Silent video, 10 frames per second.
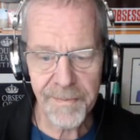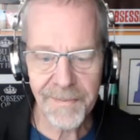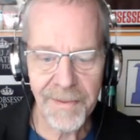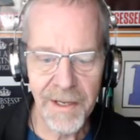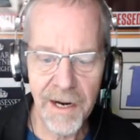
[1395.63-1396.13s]

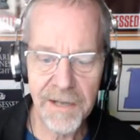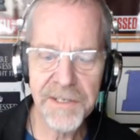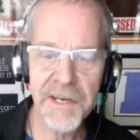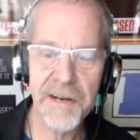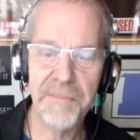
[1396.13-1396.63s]
Hark's
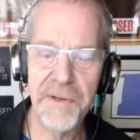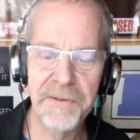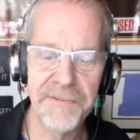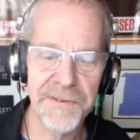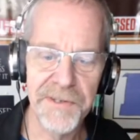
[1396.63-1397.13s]
got a
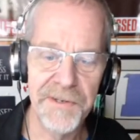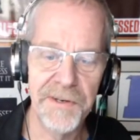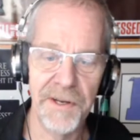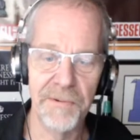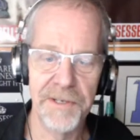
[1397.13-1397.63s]
beautiful studio,
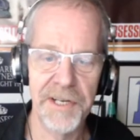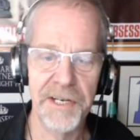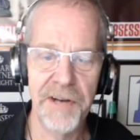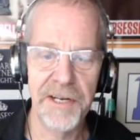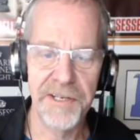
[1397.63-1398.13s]
which I
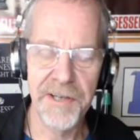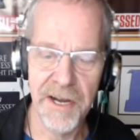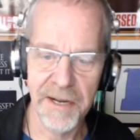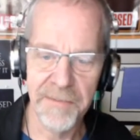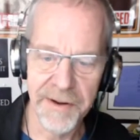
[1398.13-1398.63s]
tried to talk
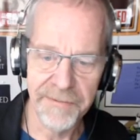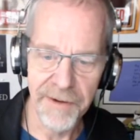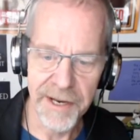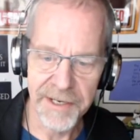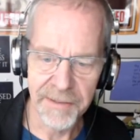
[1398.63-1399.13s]
him out of renting,